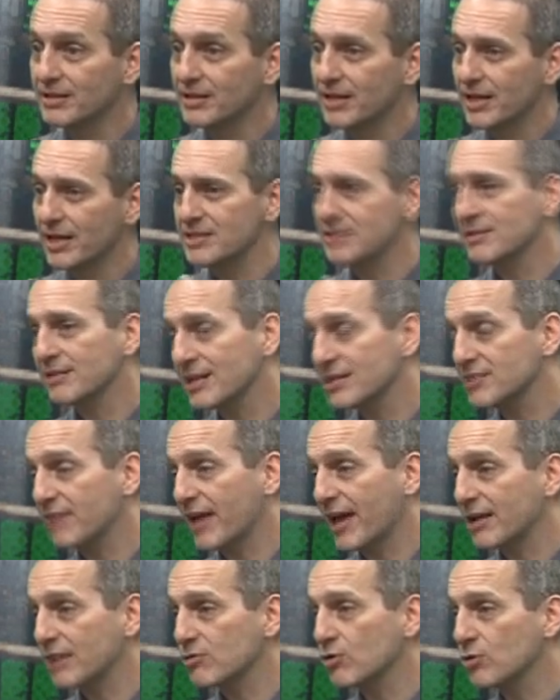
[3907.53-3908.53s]
Isn't lots of
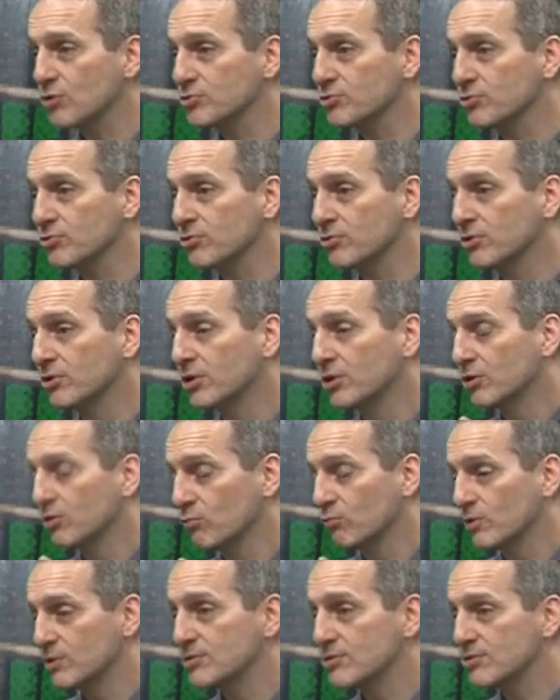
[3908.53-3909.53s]
agricultural
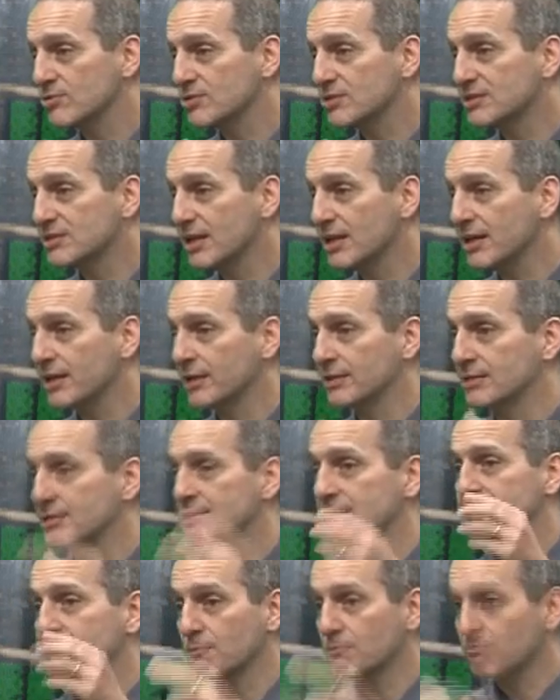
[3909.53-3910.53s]
research is done on
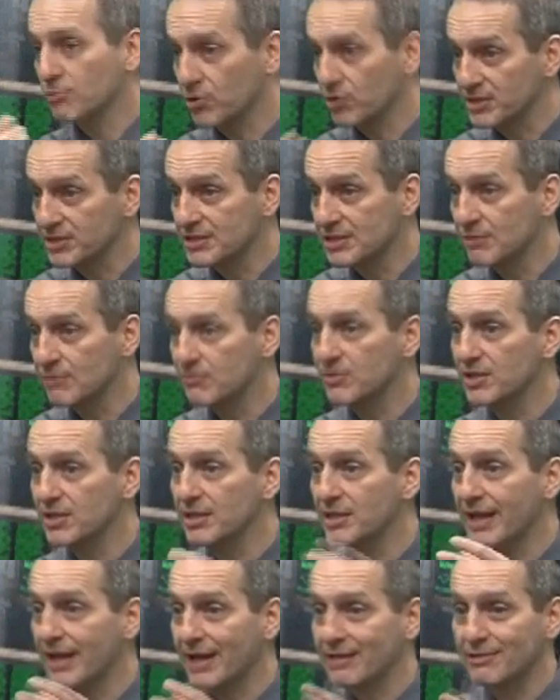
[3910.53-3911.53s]
things like
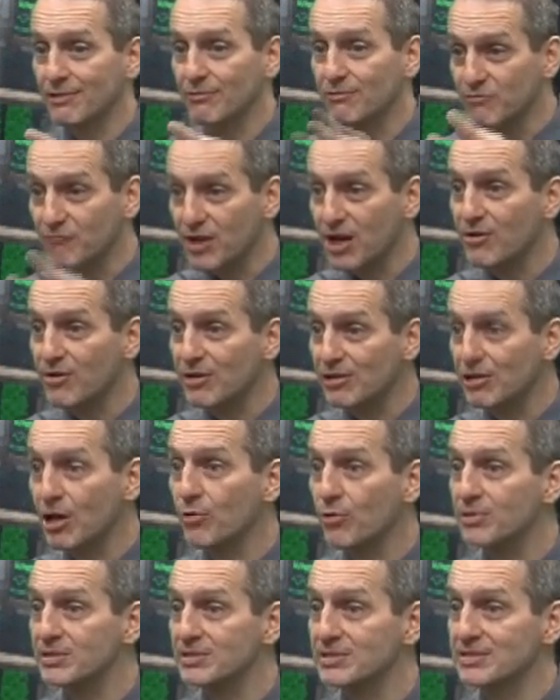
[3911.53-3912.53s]
productivity at the very
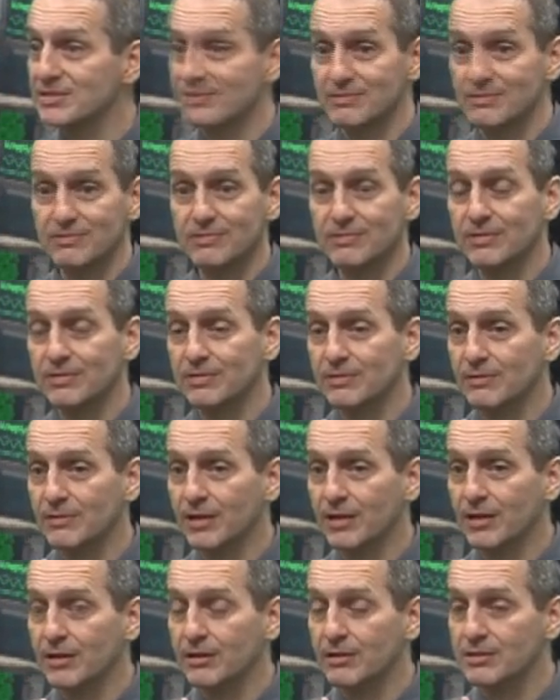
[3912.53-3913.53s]
lowest
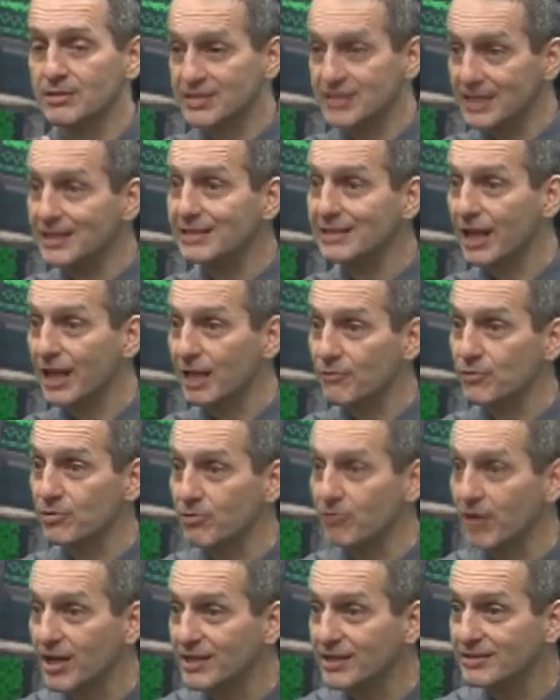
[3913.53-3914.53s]
seed level,
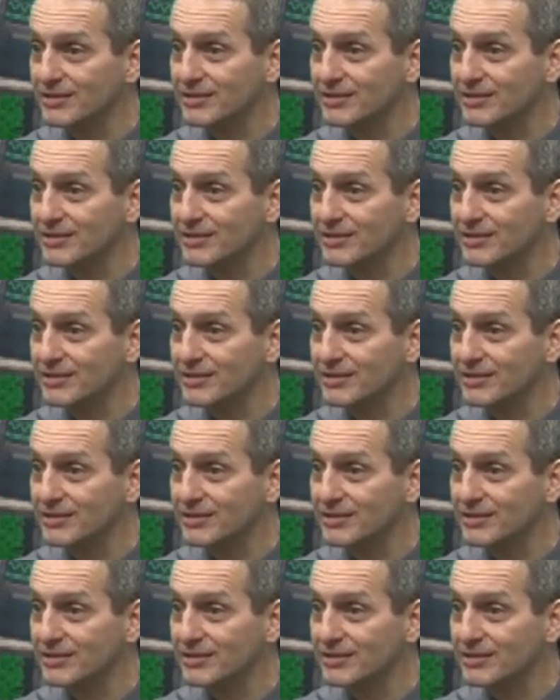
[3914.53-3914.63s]
right?